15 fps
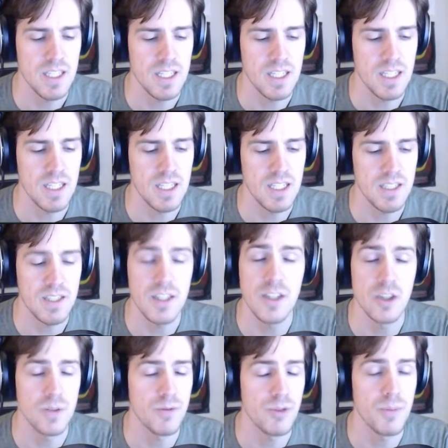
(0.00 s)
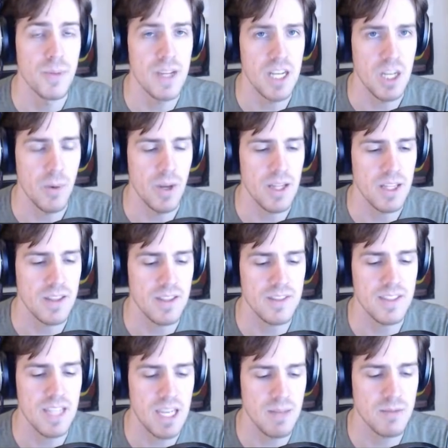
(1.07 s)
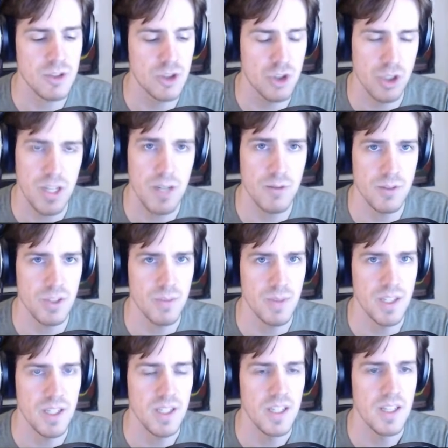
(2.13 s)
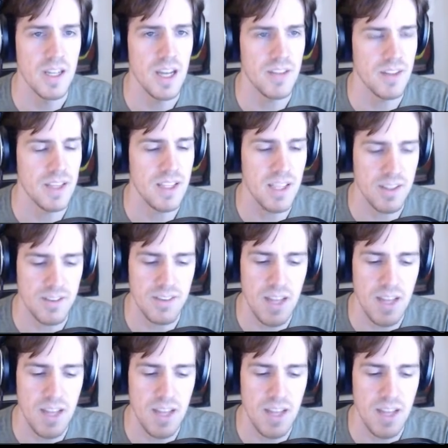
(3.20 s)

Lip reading: For me anyway, like, this game stood out to me as like, yes,